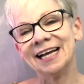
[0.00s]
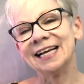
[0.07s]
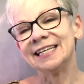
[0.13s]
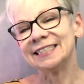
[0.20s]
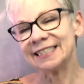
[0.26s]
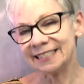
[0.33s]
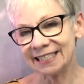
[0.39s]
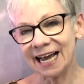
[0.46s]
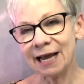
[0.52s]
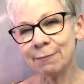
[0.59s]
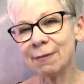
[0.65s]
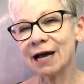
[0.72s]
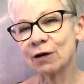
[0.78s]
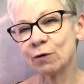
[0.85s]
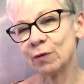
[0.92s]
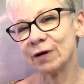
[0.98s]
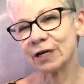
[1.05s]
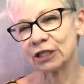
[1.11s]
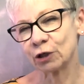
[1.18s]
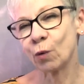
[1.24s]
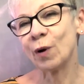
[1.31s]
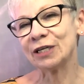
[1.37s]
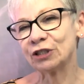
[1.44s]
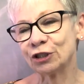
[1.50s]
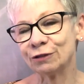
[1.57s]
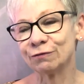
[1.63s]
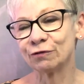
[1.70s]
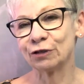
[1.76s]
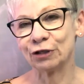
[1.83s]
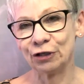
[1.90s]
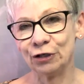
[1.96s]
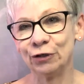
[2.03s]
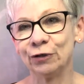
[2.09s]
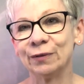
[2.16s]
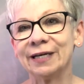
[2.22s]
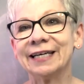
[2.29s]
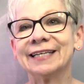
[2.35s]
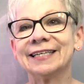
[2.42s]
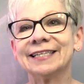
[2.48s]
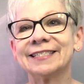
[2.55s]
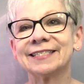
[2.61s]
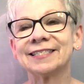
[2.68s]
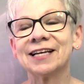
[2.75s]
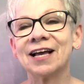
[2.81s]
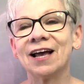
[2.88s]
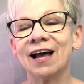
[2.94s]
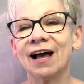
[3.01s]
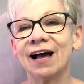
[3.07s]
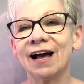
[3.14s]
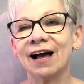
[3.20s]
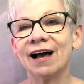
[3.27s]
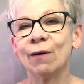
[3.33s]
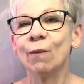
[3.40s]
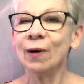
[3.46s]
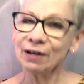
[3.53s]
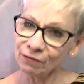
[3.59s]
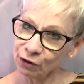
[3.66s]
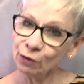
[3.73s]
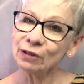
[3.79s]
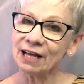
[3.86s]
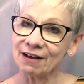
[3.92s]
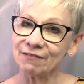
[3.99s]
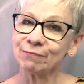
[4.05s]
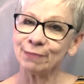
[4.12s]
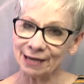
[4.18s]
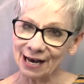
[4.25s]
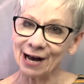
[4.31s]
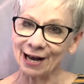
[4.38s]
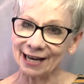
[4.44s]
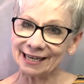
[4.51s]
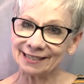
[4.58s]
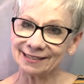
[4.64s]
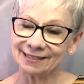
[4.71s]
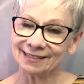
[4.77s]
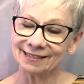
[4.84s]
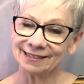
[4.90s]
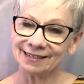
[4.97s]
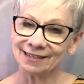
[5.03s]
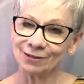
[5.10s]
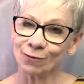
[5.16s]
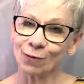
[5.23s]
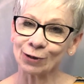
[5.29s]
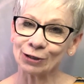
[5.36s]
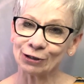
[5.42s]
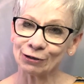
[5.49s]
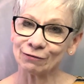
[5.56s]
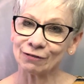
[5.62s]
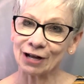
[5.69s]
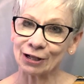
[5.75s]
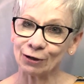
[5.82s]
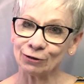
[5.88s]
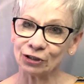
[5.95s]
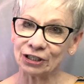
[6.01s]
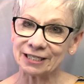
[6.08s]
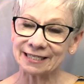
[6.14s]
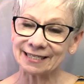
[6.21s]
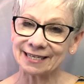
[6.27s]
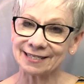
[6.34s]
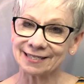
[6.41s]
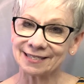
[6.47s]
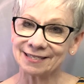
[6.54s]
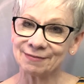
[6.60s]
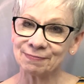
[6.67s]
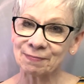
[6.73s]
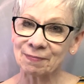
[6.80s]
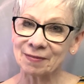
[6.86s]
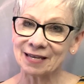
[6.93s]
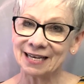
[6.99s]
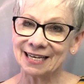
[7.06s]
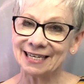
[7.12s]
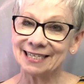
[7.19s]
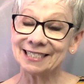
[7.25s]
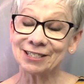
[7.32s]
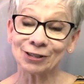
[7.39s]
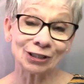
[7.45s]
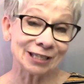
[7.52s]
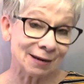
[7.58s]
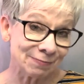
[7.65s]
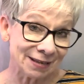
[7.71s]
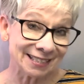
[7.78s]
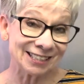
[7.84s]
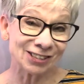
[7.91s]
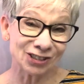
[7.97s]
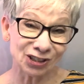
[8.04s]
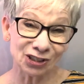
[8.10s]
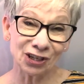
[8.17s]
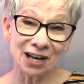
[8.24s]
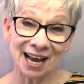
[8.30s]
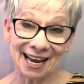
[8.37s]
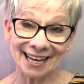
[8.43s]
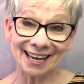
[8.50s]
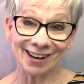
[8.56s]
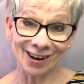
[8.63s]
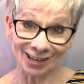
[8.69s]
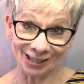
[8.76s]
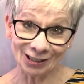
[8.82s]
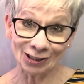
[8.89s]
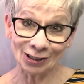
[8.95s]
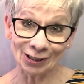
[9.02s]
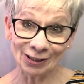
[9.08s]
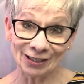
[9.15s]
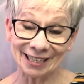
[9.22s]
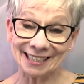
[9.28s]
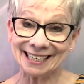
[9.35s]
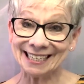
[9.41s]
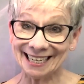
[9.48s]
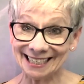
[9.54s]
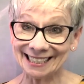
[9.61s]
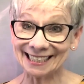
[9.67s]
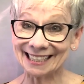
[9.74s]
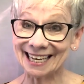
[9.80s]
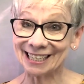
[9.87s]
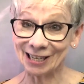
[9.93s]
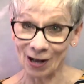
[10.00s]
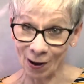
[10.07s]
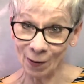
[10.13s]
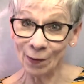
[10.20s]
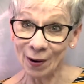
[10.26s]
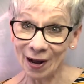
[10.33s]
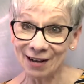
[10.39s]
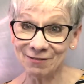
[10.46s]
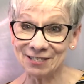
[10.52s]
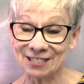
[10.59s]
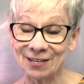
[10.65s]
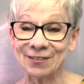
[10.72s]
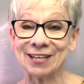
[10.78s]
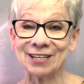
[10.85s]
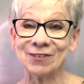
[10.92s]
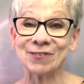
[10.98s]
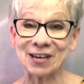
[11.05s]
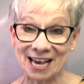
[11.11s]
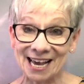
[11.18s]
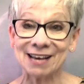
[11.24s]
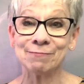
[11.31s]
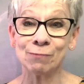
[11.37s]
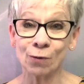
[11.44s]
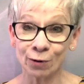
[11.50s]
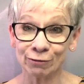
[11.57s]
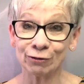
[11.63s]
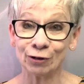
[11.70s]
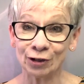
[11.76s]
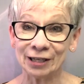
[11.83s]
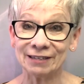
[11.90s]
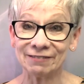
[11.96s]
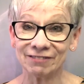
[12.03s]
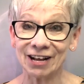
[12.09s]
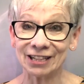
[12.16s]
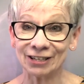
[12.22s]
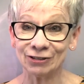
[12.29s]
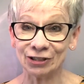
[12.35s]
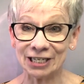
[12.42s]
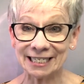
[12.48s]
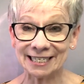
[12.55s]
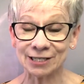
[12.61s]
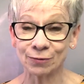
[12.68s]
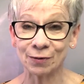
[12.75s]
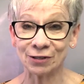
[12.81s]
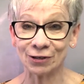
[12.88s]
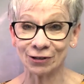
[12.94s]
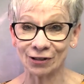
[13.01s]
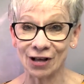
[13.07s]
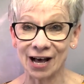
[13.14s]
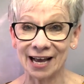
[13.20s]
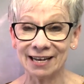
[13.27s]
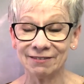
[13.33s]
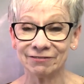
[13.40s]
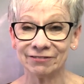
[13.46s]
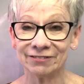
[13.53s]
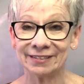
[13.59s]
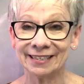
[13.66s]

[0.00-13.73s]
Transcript: Today, my quick question for you is, what have you left behind in order to follow Jesus? Is there something you're still hanging on to that you need to let go of so that you can more fully follow Jesus with your life?